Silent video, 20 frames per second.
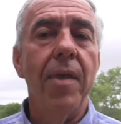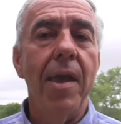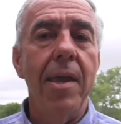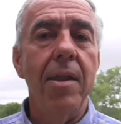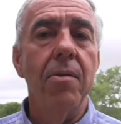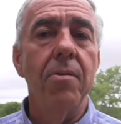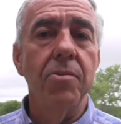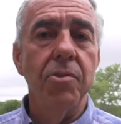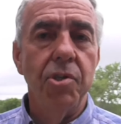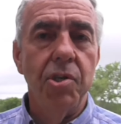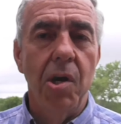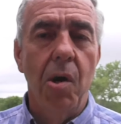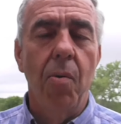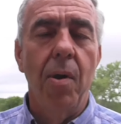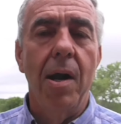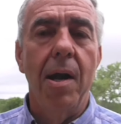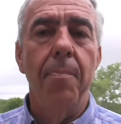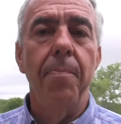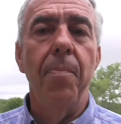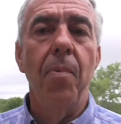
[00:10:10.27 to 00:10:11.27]
they don't show
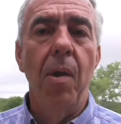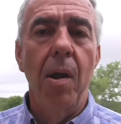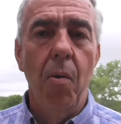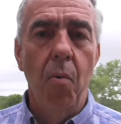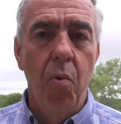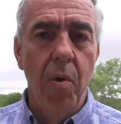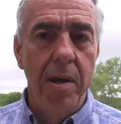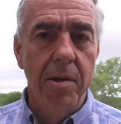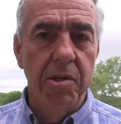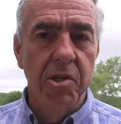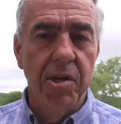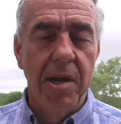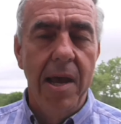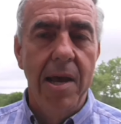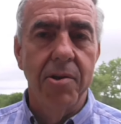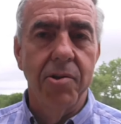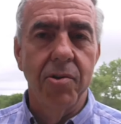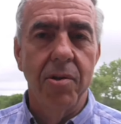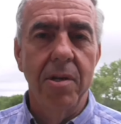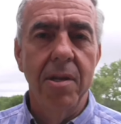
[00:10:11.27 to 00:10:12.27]
up when
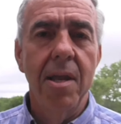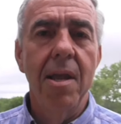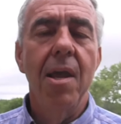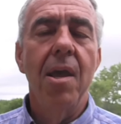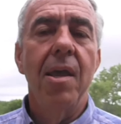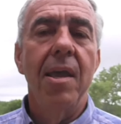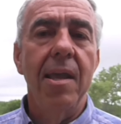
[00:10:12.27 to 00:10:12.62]
scheduled,